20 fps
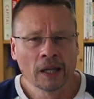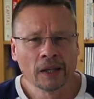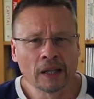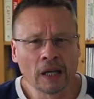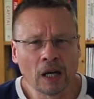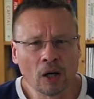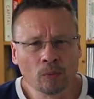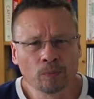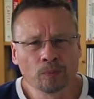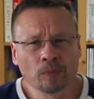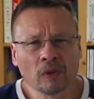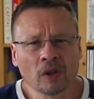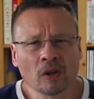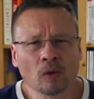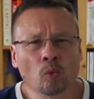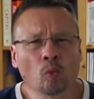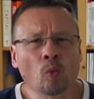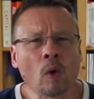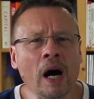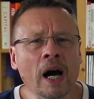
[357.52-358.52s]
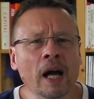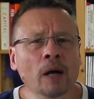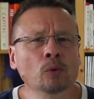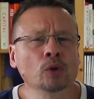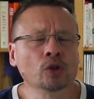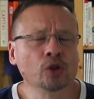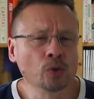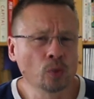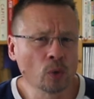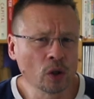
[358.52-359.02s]
Now, why
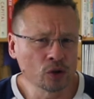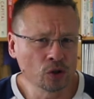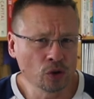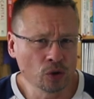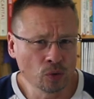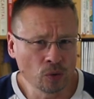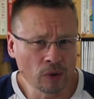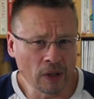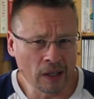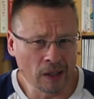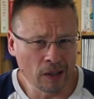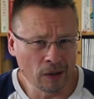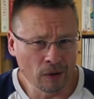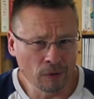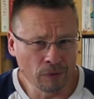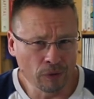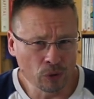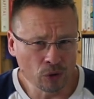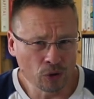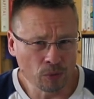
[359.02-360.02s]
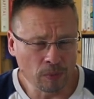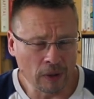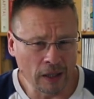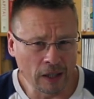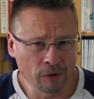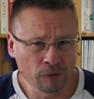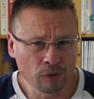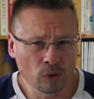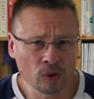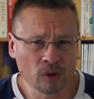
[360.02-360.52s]
would you want to do that in the first
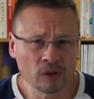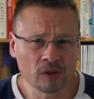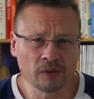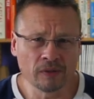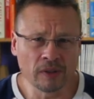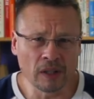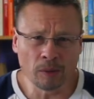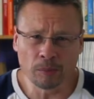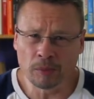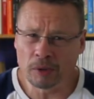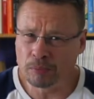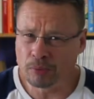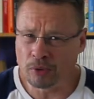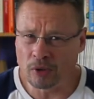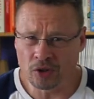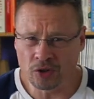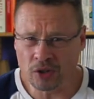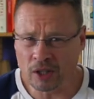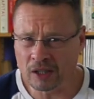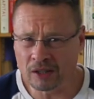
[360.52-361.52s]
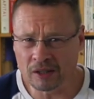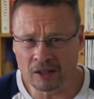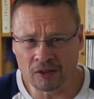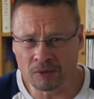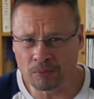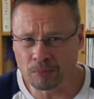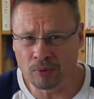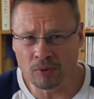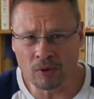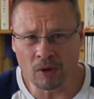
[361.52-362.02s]
place? For your development project,
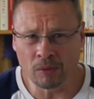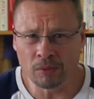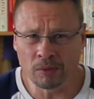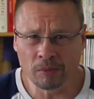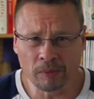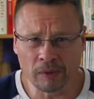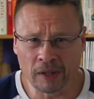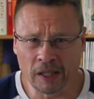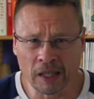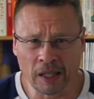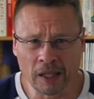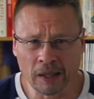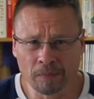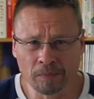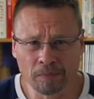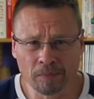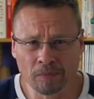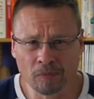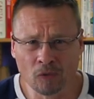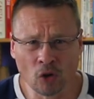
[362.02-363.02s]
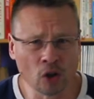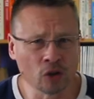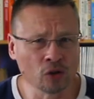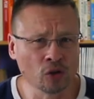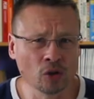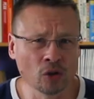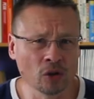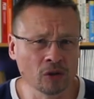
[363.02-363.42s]
it's probably not